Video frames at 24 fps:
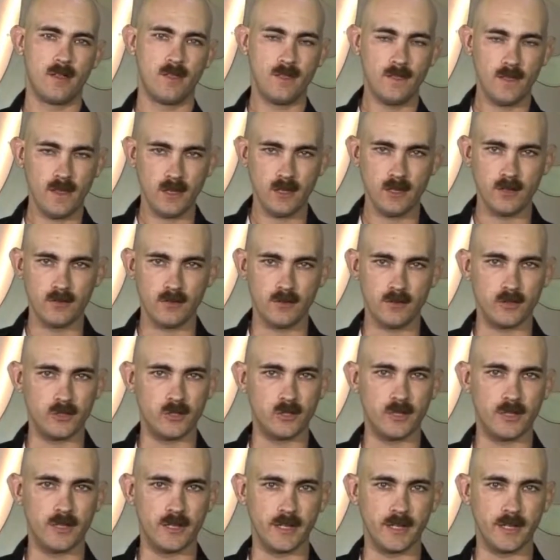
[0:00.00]
Thank you for
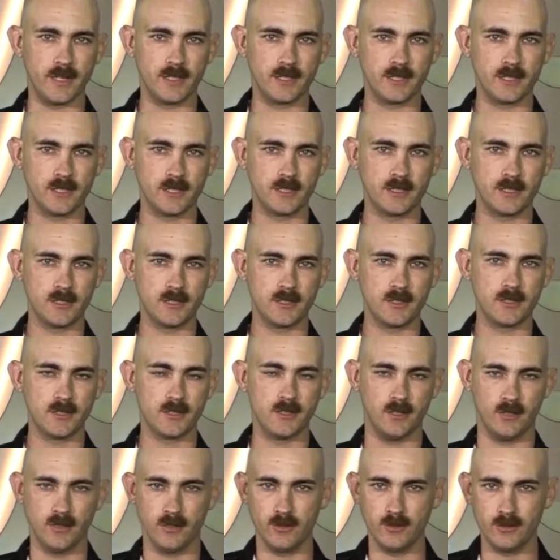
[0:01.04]
joining us
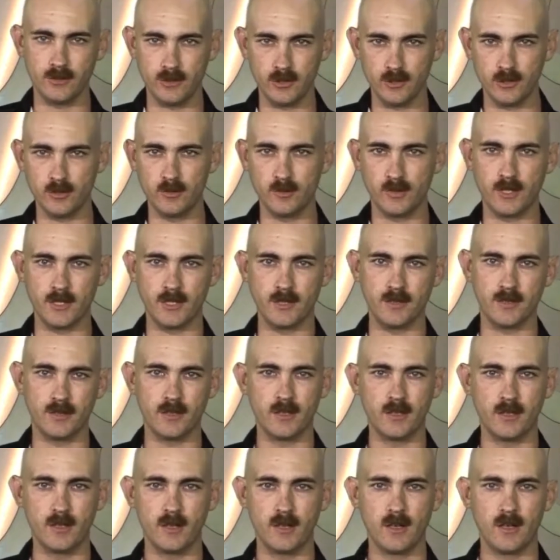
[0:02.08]
on YouTube, on
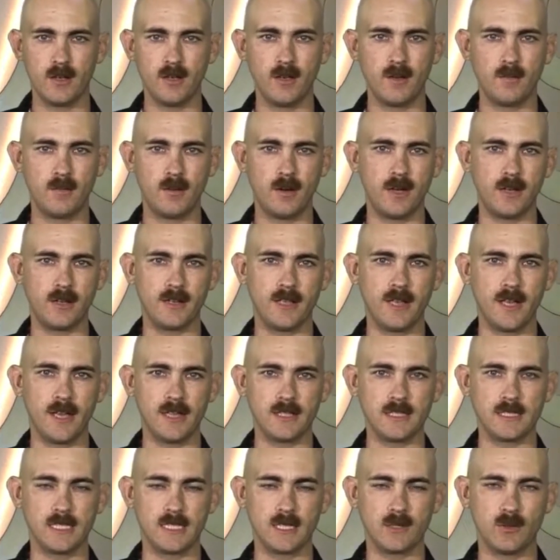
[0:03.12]

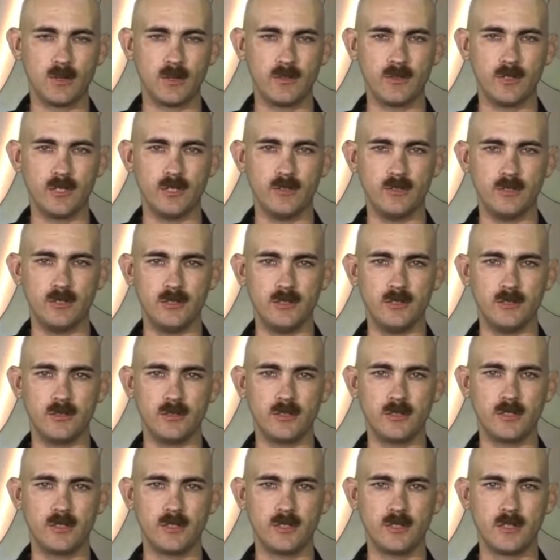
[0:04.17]
podcasting, wherever you do
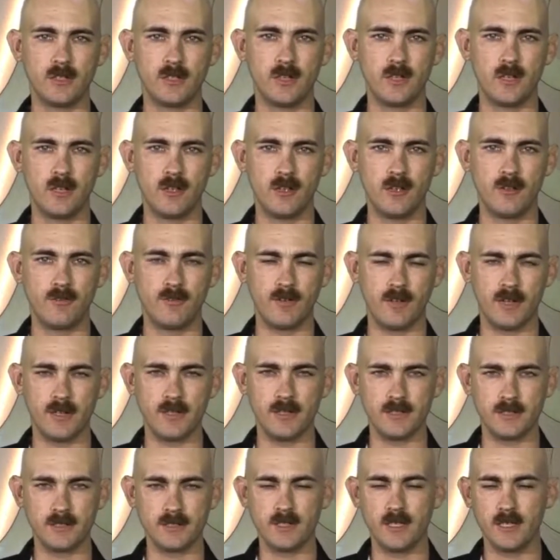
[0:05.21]
find
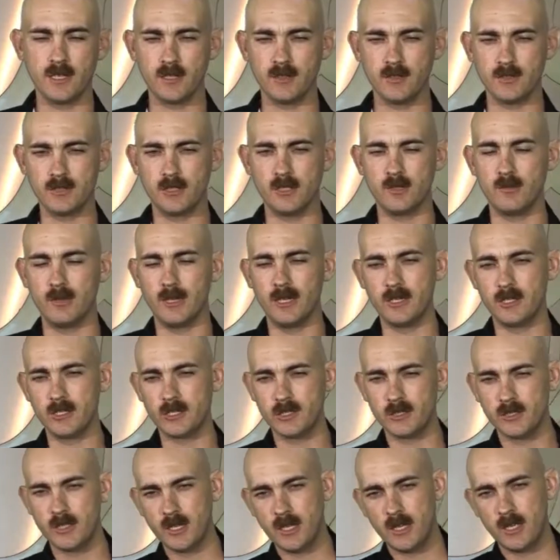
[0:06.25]
us. Thank you so much.
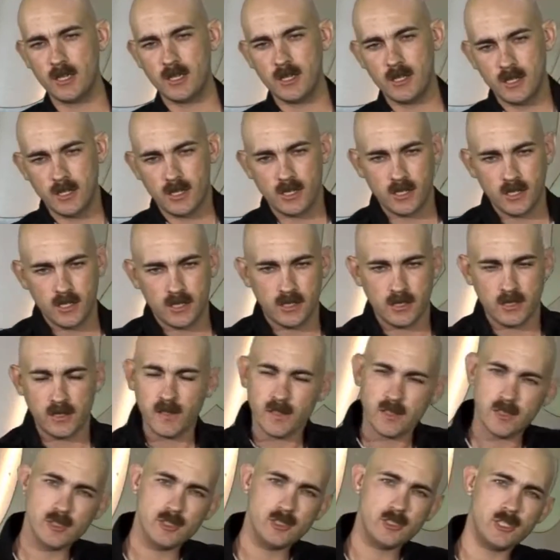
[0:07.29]
So
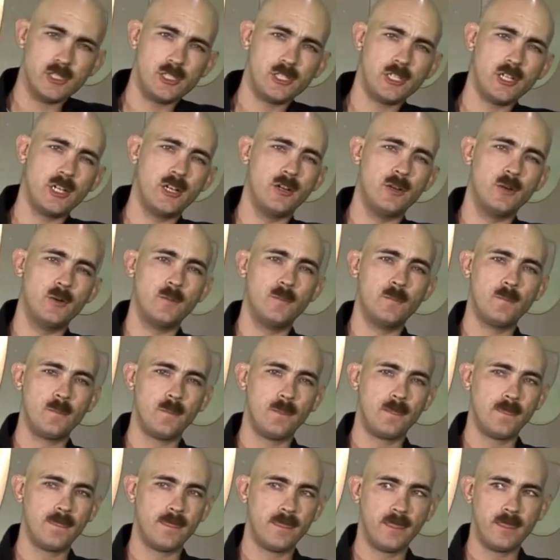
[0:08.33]
this is a show
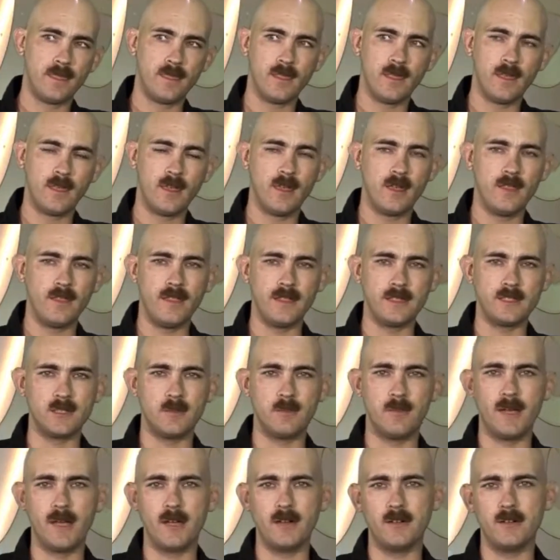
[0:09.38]
that's
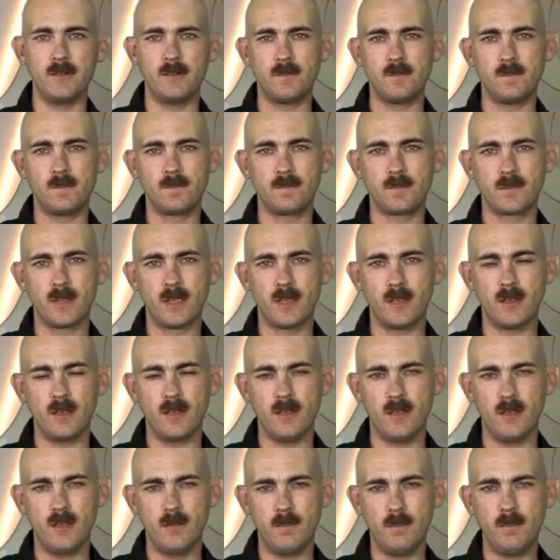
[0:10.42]
about
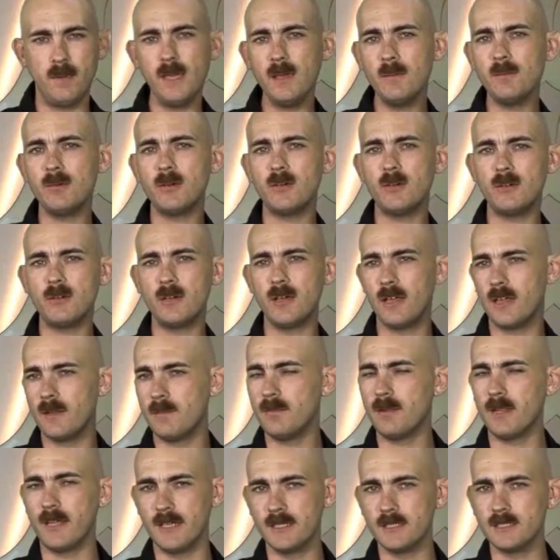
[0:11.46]
people and
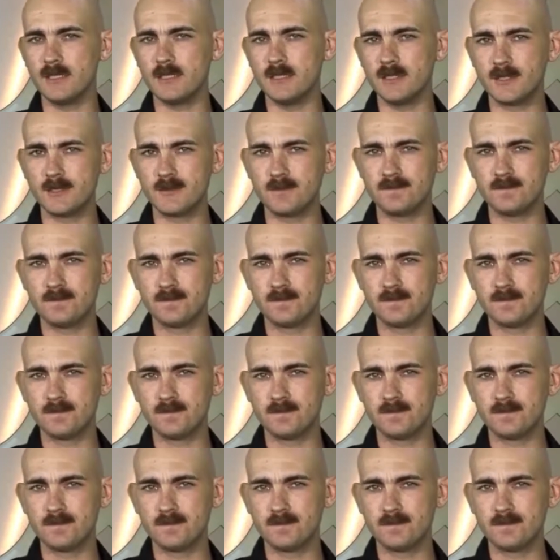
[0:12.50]
places.